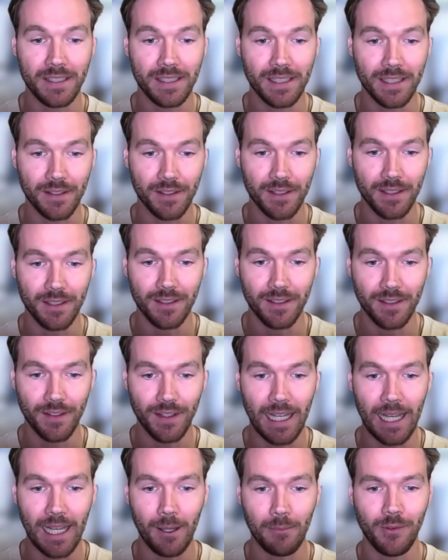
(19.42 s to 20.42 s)
the
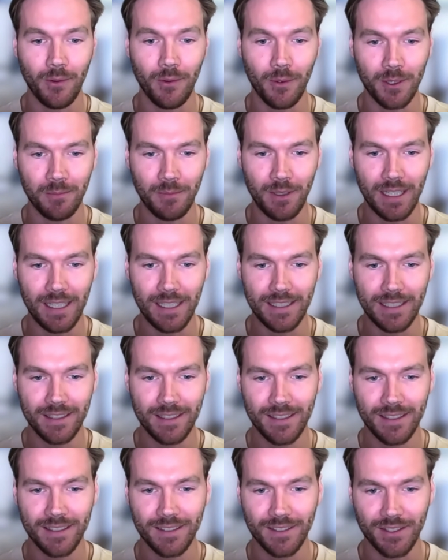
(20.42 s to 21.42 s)
app for them, right?
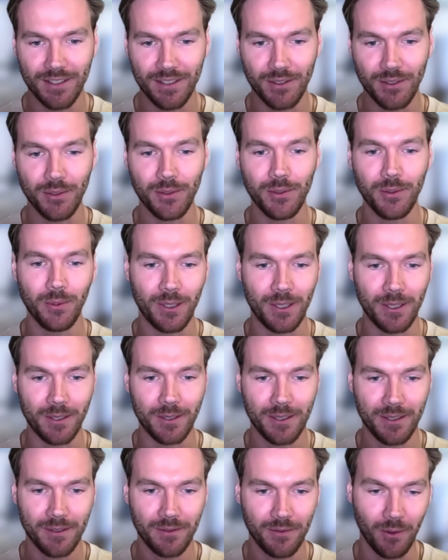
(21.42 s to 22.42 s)
Just do the work
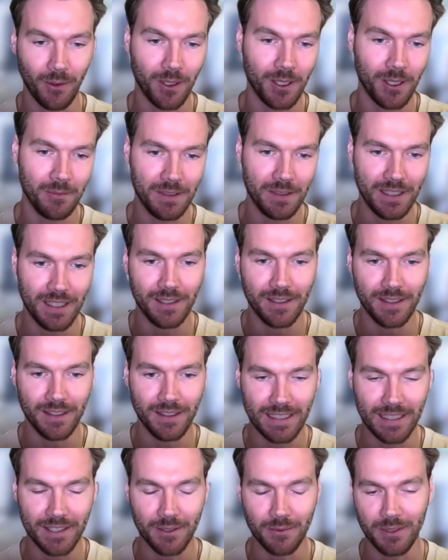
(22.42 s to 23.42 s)
for them and then they
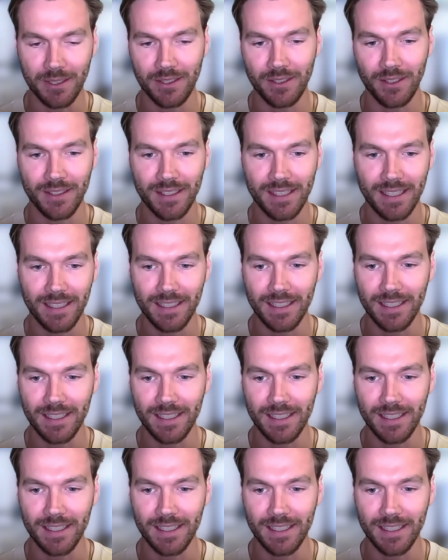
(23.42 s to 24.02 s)
get the results at the end.